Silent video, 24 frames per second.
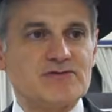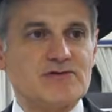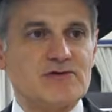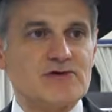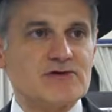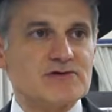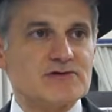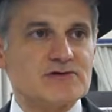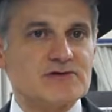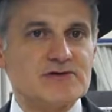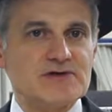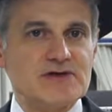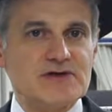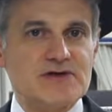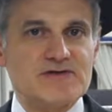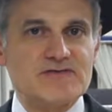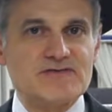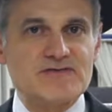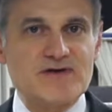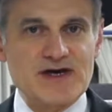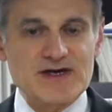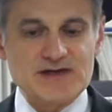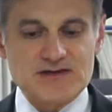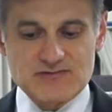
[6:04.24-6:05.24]
were. In
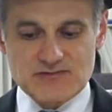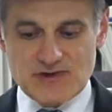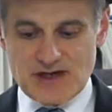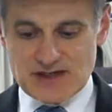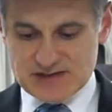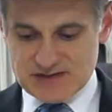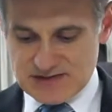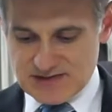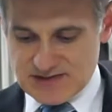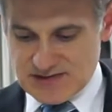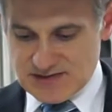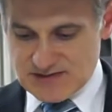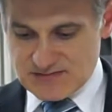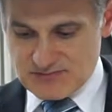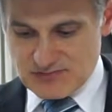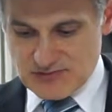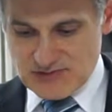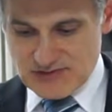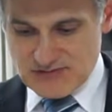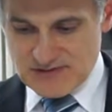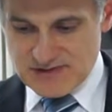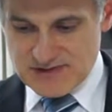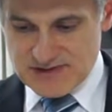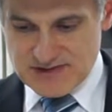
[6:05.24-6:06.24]
fact, Rashi says
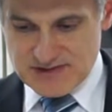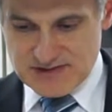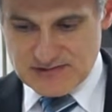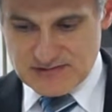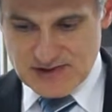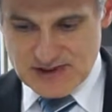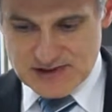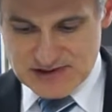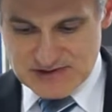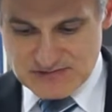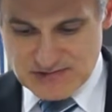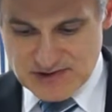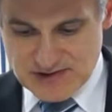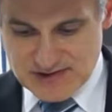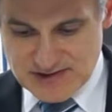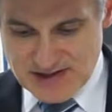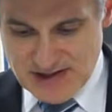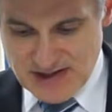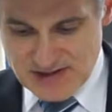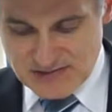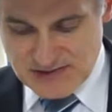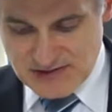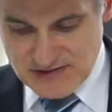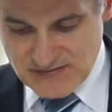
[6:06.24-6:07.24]
previously, Rashi brings
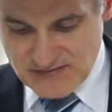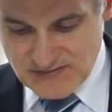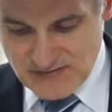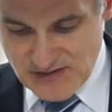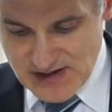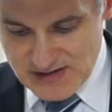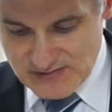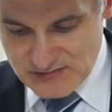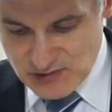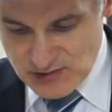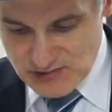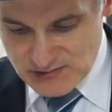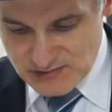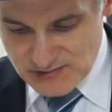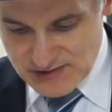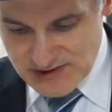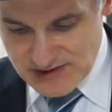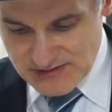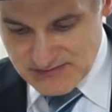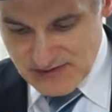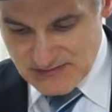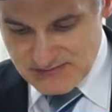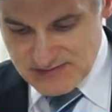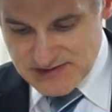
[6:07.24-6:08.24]
down that Ephraim learned with
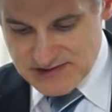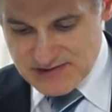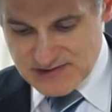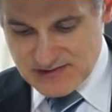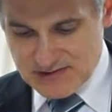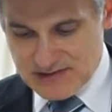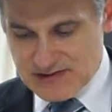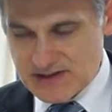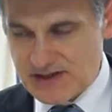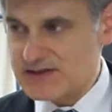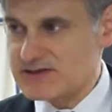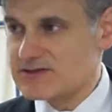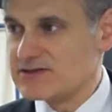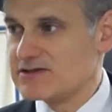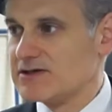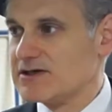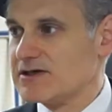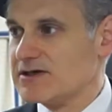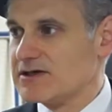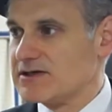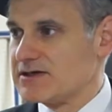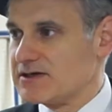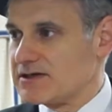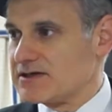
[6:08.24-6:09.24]
them every single day.
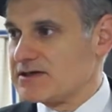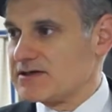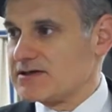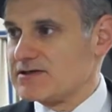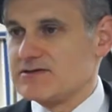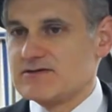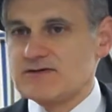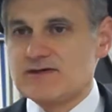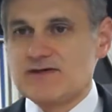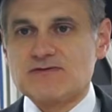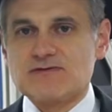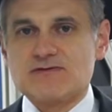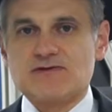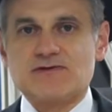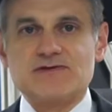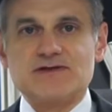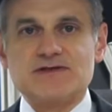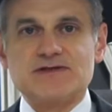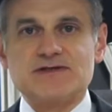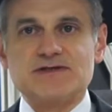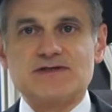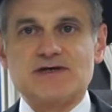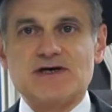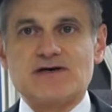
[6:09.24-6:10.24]
They were
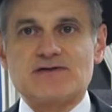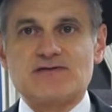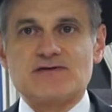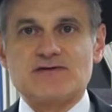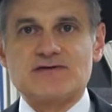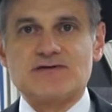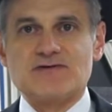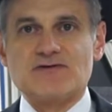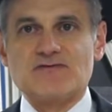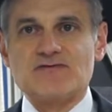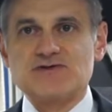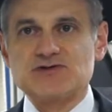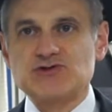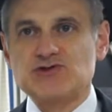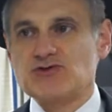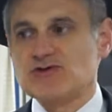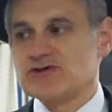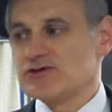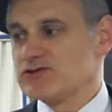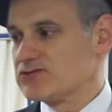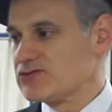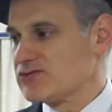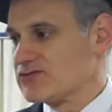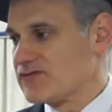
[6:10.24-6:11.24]
learning together. So for sure
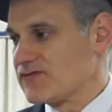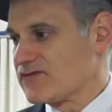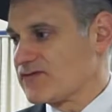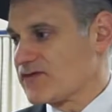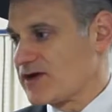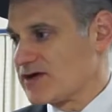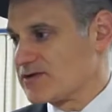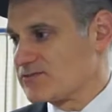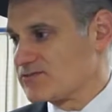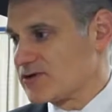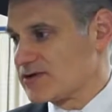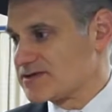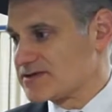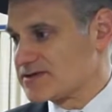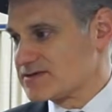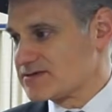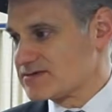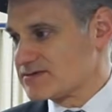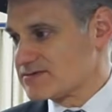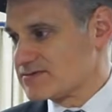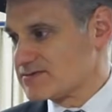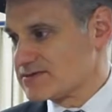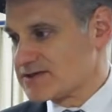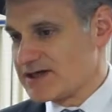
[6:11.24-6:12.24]
he knew who Ephraim was.
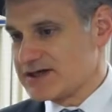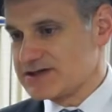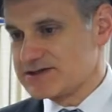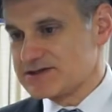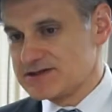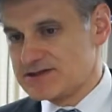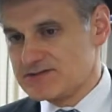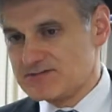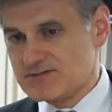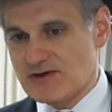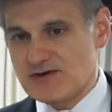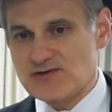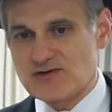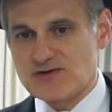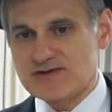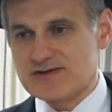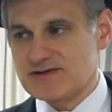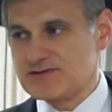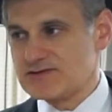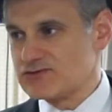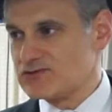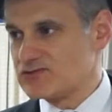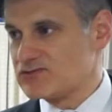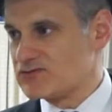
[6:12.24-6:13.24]
Menashe and Ephraim
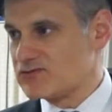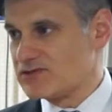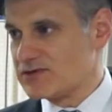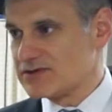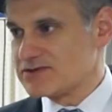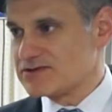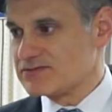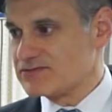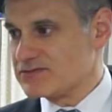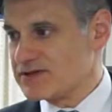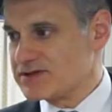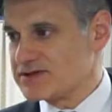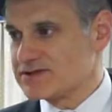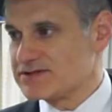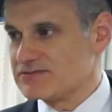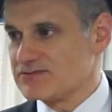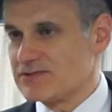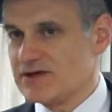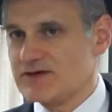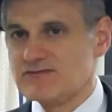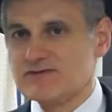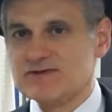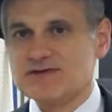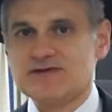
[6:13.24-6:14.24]
also knew. What
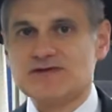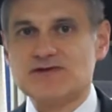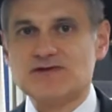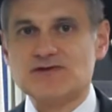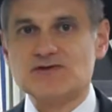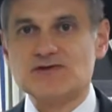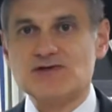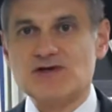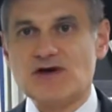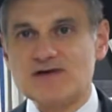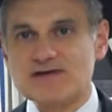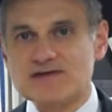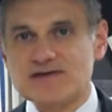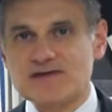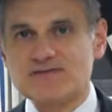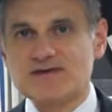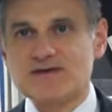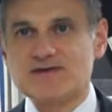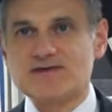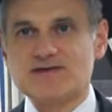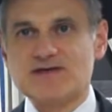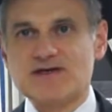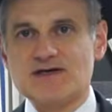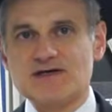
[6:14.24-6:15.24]
was the Yosef?
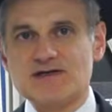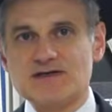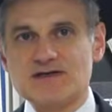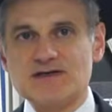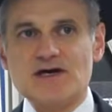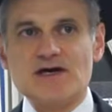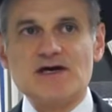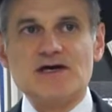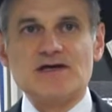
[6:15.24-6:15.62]
They say